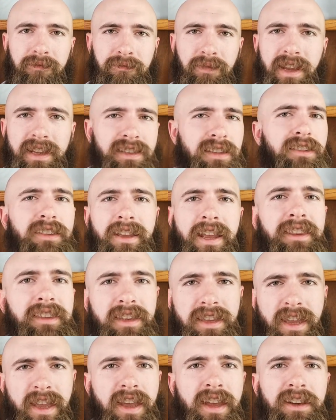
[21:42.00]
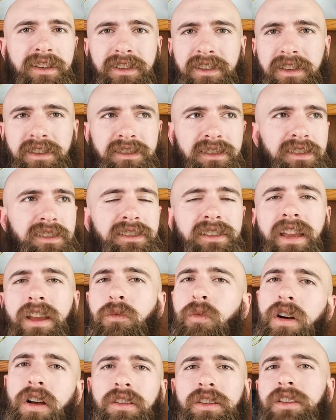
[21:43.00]
basically at the end as to say,
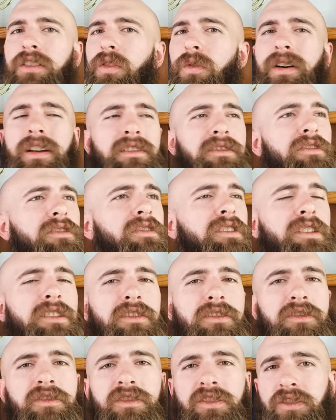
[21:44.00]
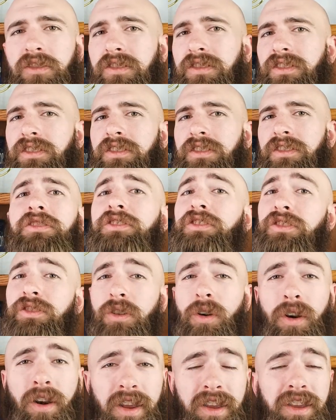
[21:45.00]
well, you know what, you're just
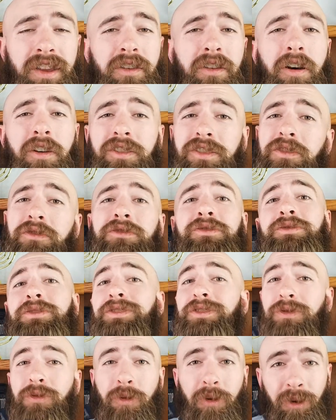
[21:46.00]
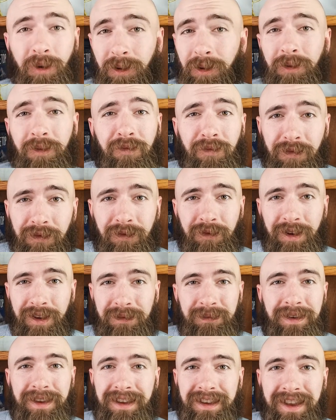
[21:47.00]
starting a useless quarrel
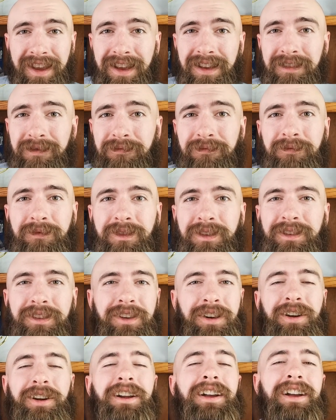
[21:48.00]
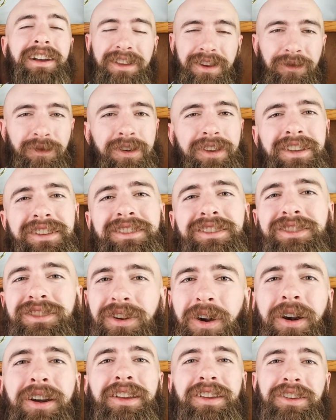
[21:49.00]
with me, Caleb. You're really just
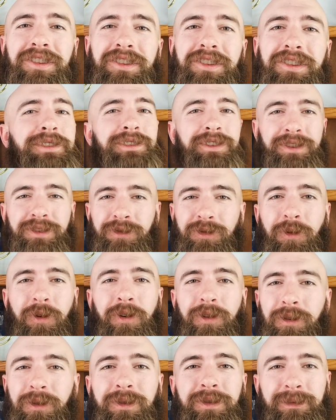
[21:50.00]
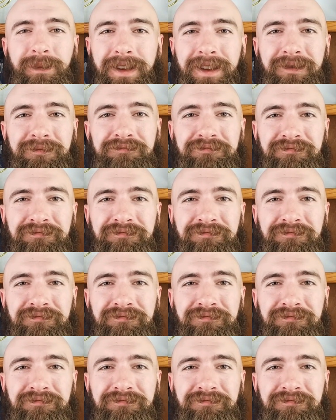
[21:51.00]
starting a useless quarrel with me.